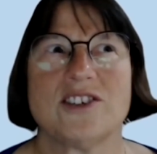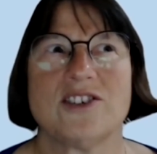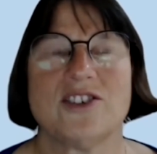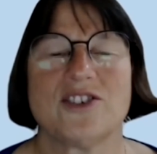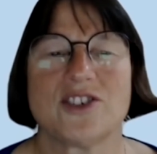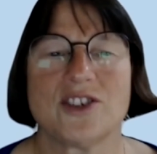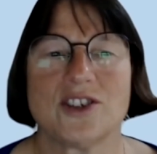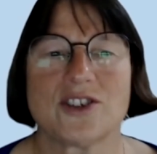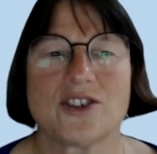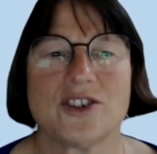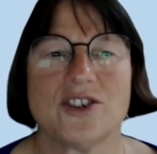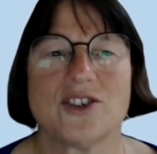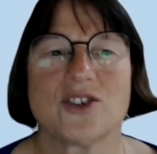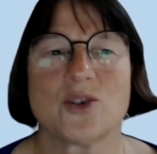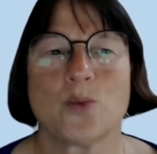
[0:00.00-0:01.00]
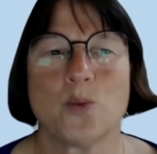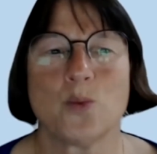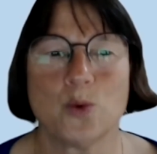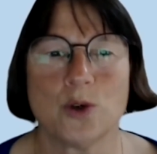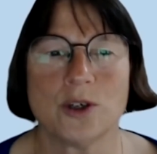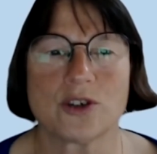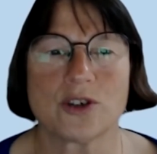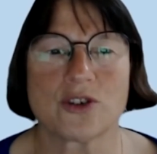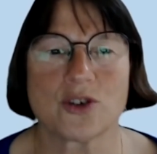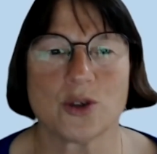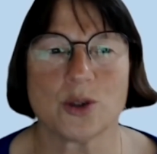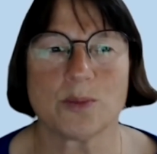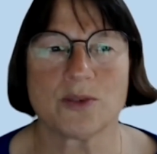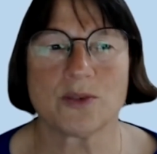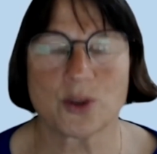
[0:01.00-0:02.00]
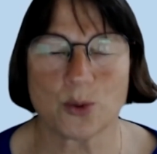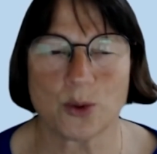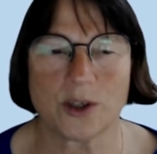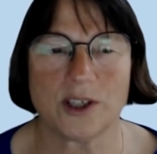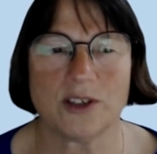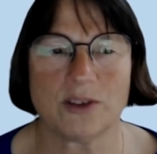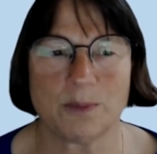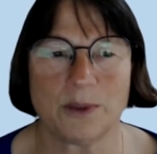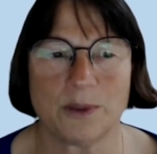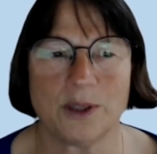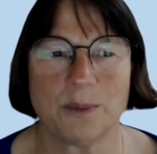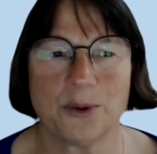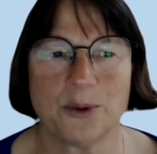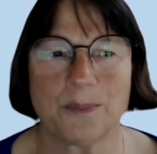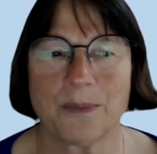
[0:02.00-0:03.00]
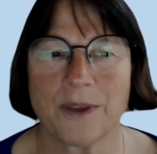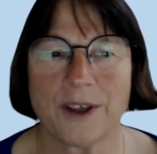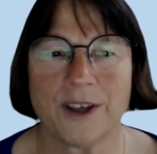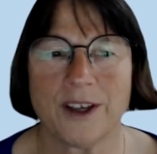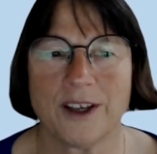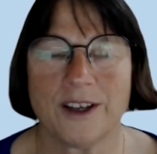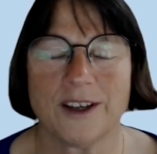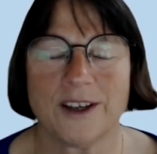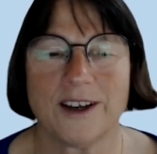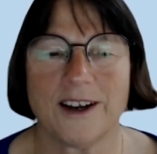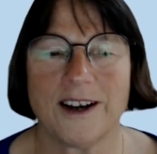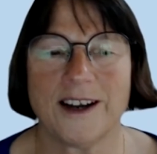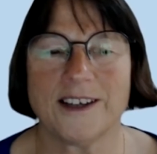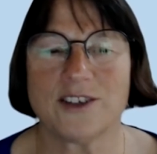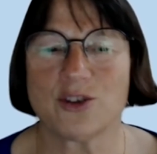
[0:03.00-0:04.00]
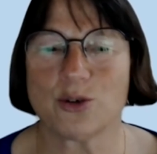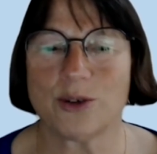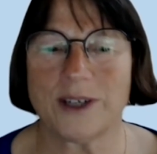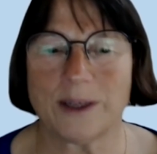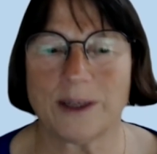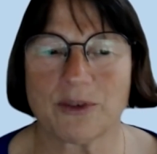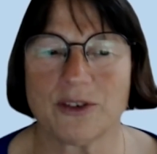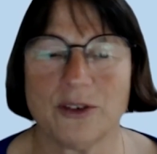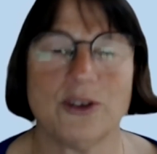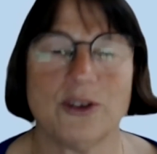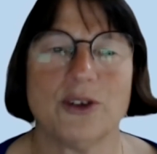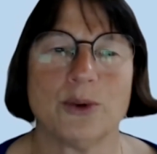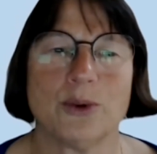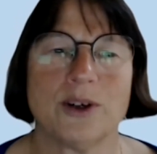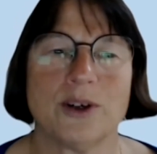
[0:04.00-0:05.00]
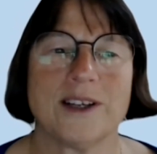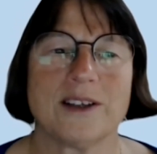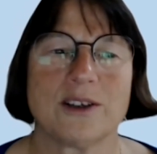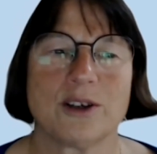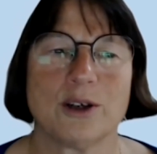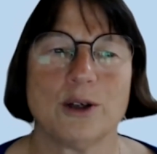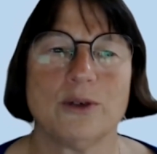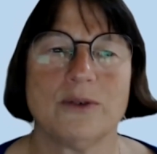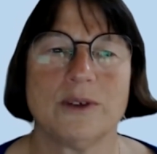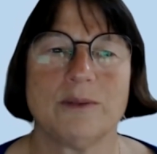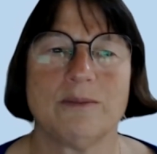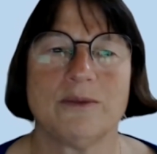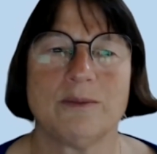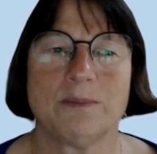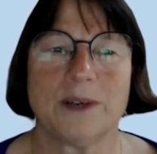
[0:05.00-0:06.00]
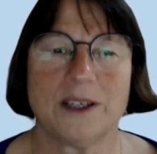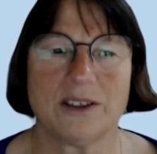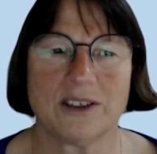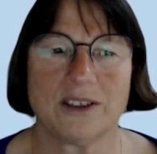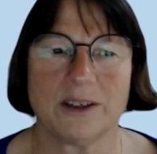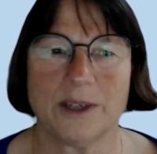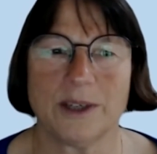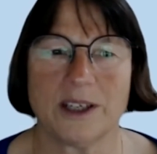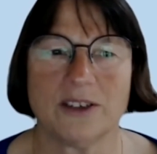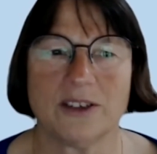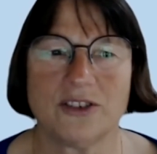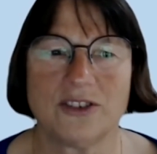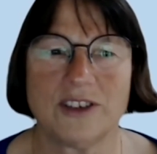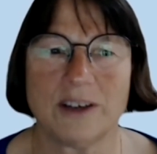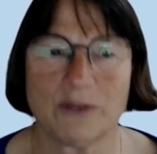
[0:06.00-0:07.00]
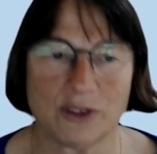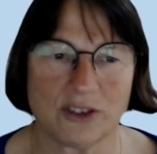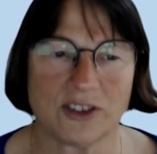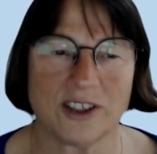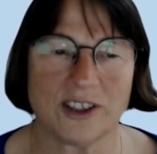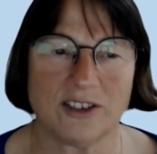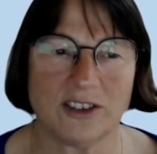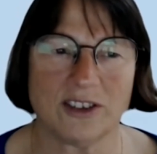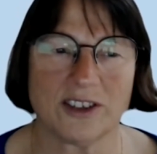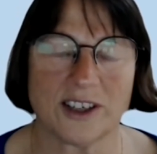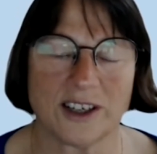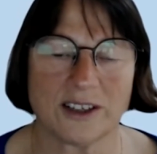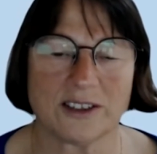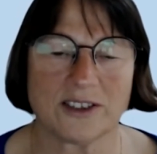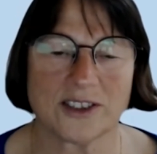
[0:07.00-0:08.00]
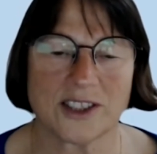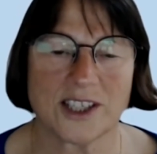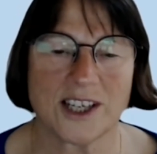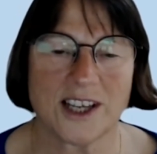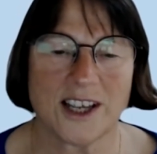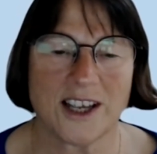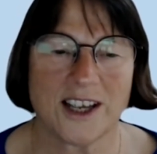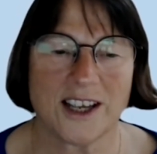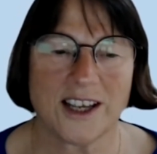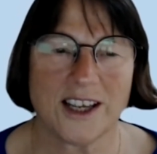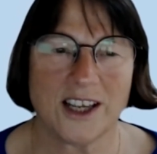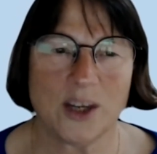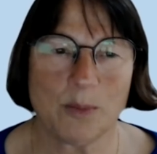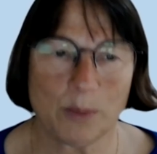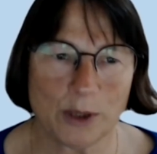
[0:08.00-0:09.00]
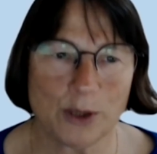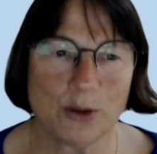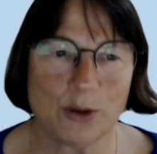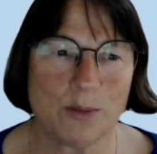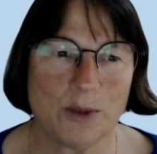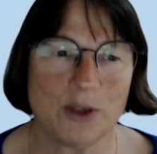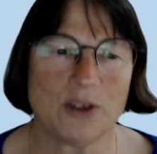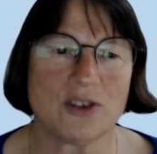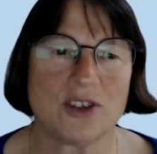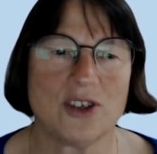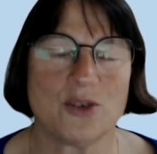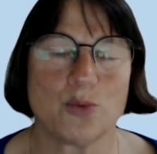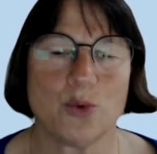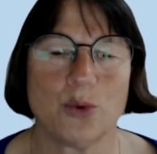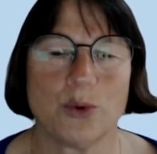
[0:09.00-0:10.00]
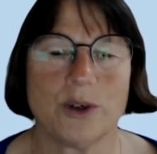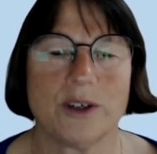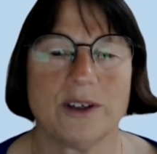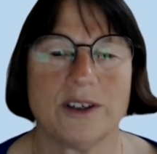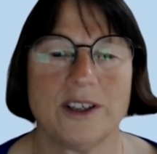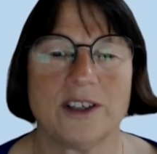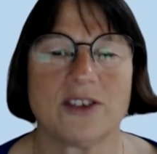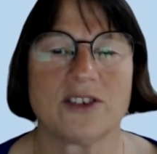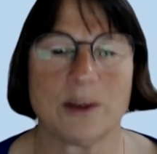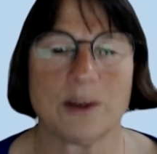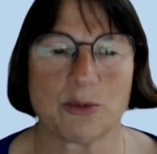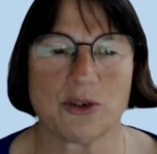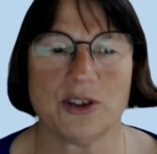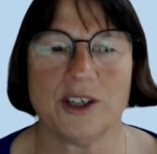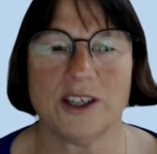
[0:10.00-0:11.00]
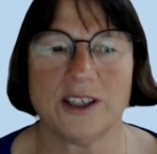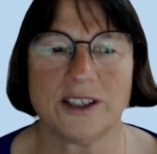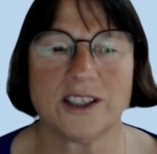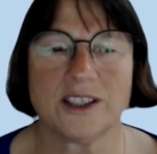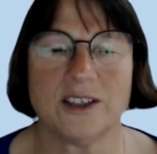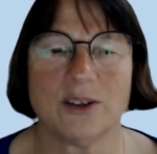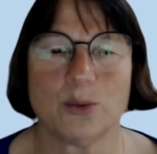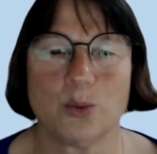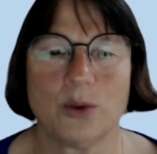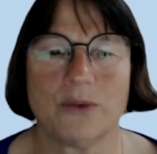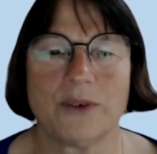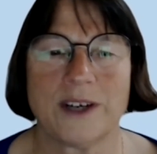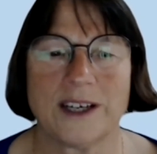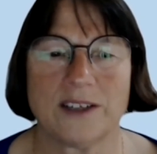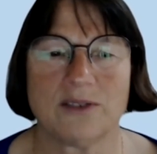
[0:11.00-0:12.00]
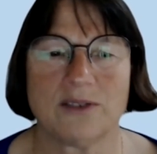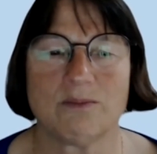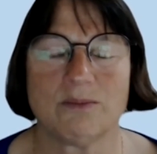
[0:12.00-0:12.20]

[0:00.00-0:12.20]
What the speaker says: discussions, workshops, talking to people. And you're absolutely right. The COVID pandemic has devastated that. In Blue communities, we were exceptionally lucky that we've had